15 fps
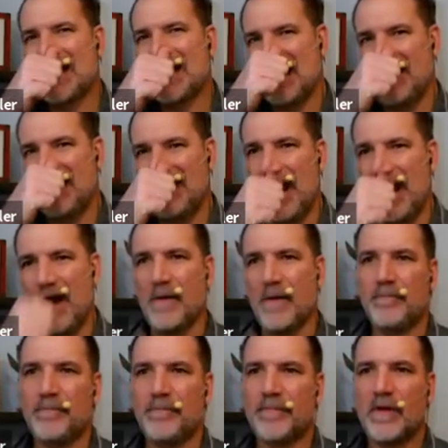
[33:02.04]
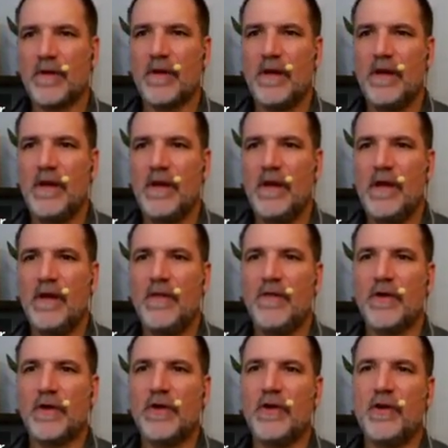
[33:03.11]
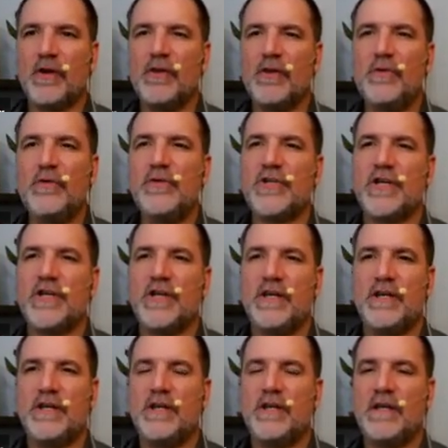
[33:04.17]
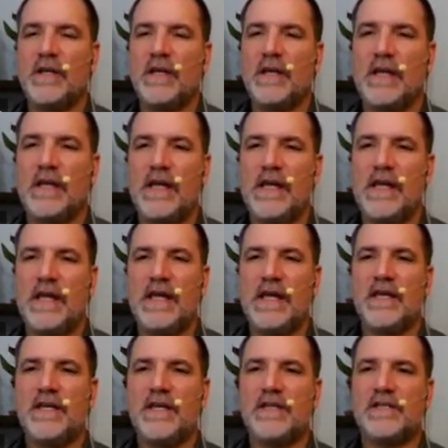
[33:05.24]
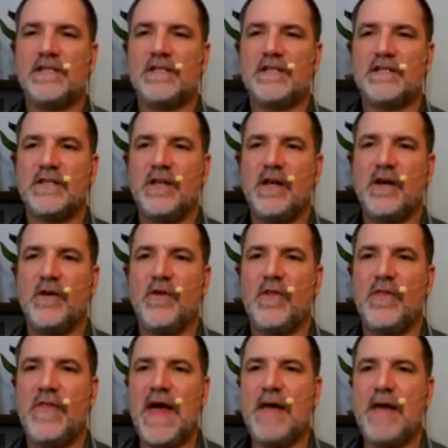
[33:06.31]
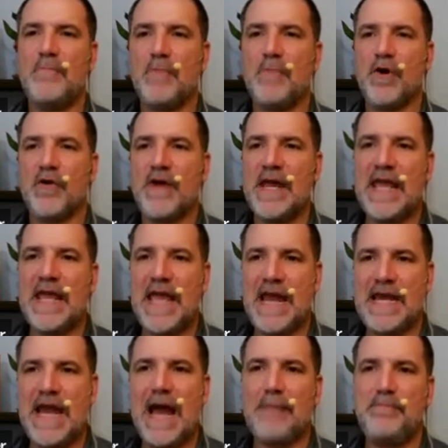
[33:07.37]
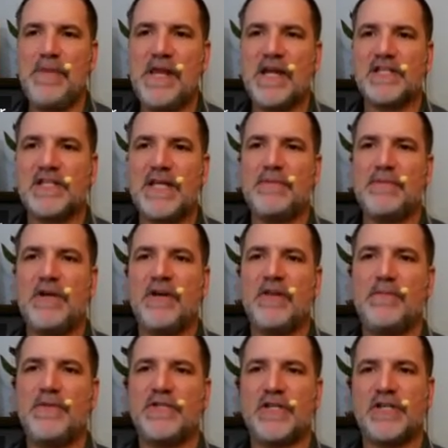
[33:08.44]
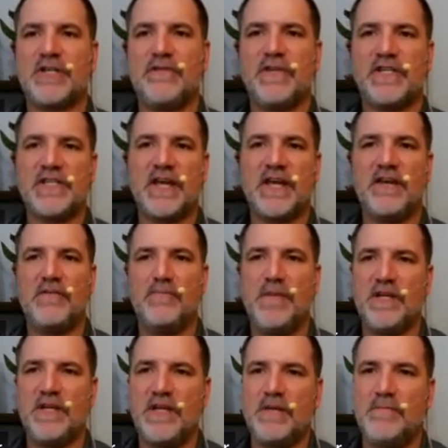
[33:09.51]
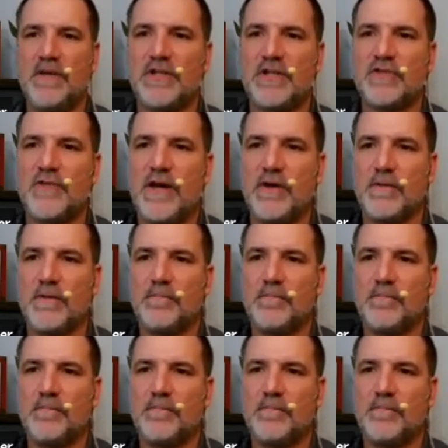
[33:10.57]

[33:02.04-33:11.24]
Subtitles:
in there. The conclusion is, that Murray cannot be accepted to the position of executive administrator.